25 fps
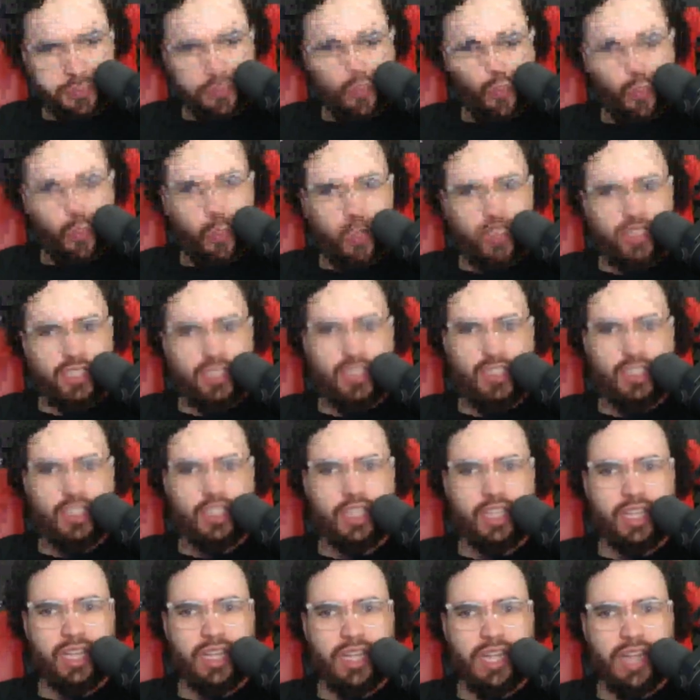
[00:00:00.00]
Once you're
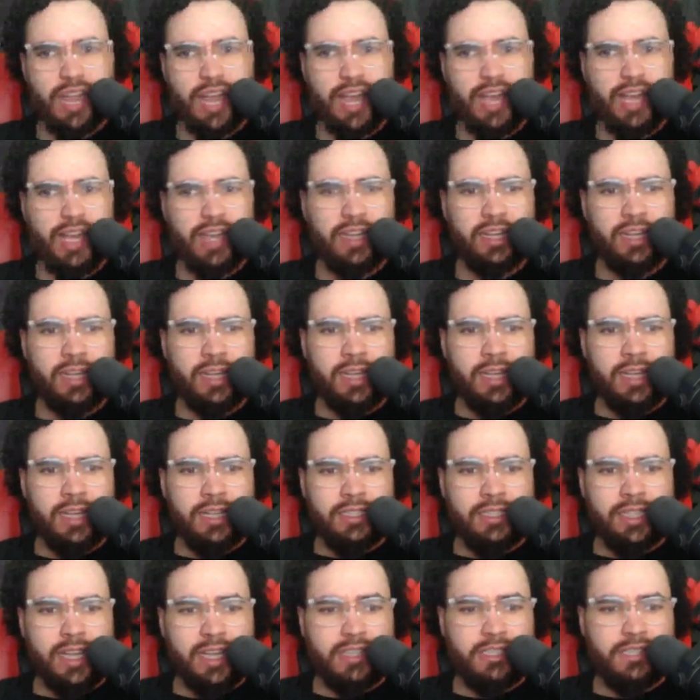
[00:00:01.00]
done that,
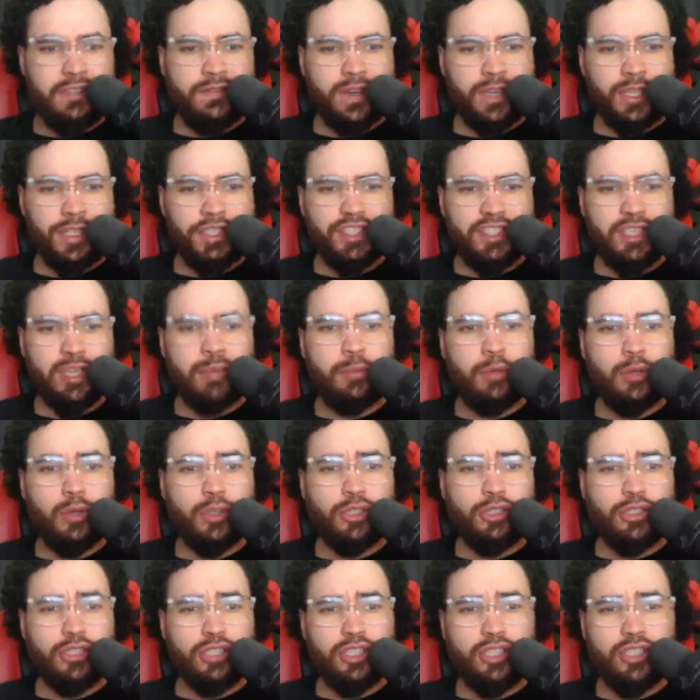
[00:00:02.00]
it's actually very simple.
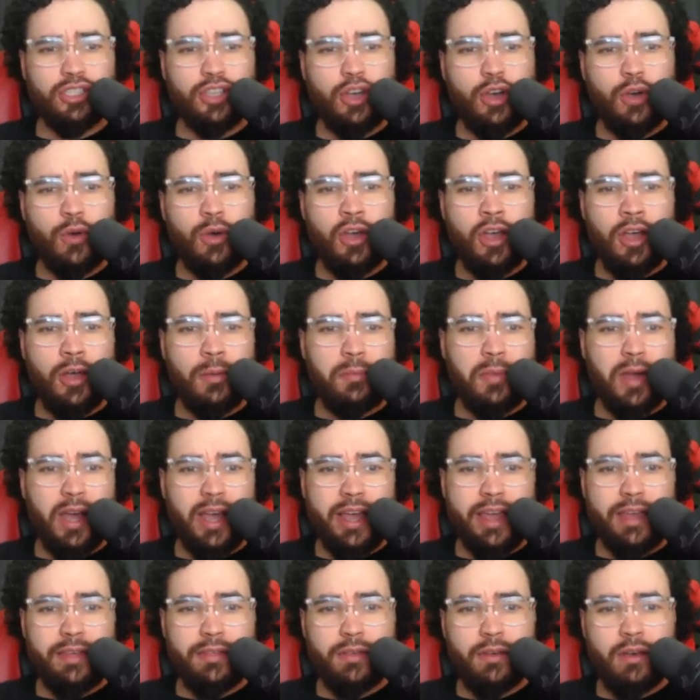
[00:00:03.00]
You just go
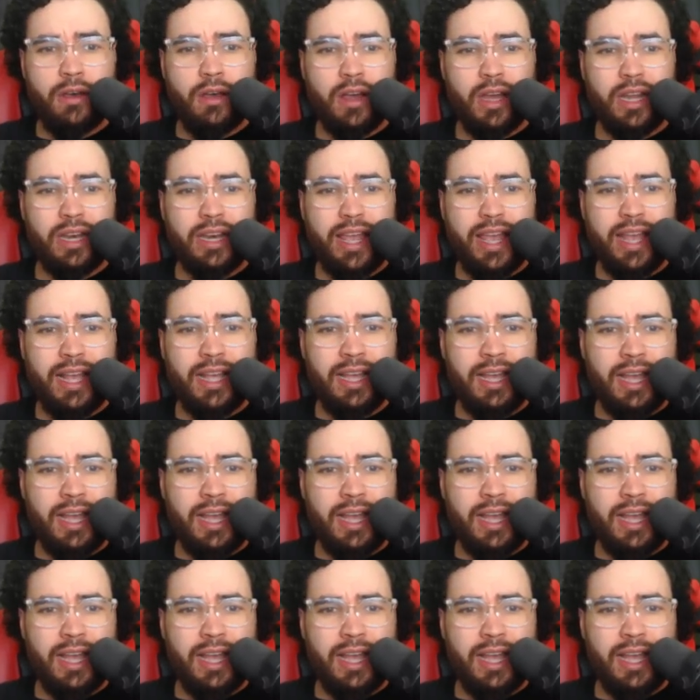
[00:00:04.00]
Python.